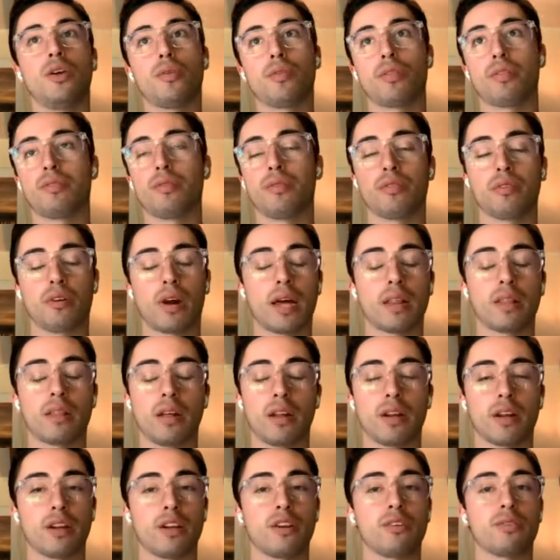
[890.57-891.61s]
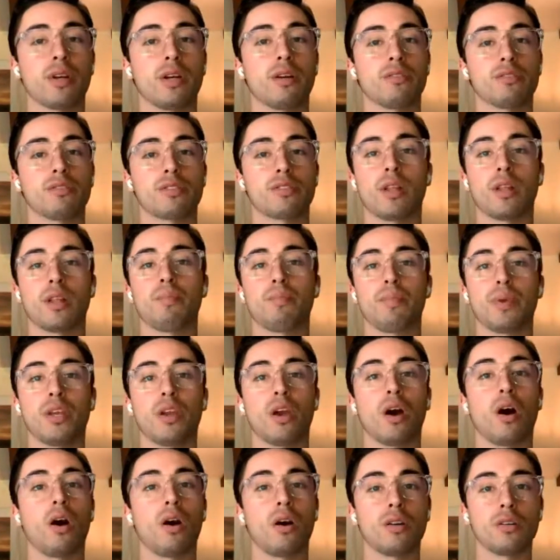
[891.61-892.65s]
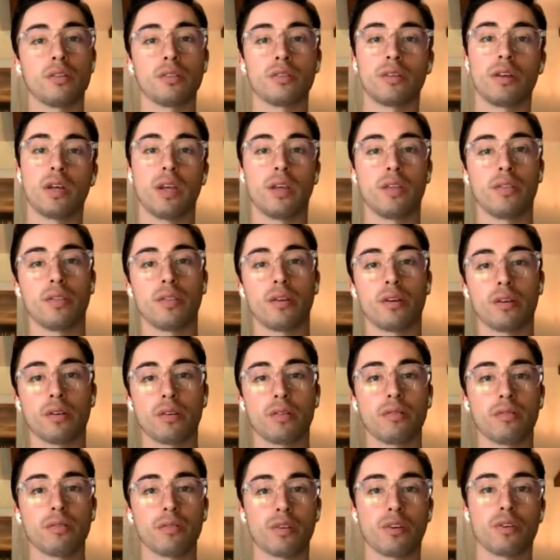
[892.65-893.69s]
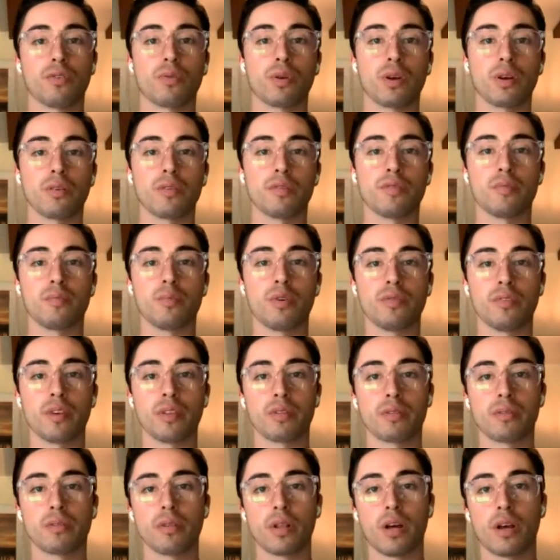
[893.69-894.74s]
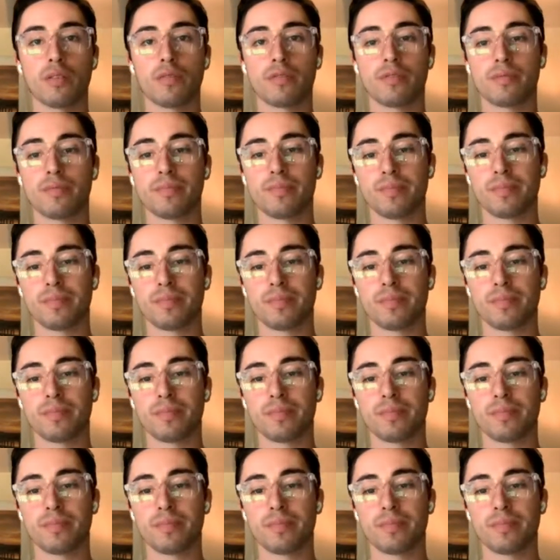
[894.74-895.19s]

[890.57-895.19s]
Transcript: through their athletic careers and then beyond in their career of moving through life.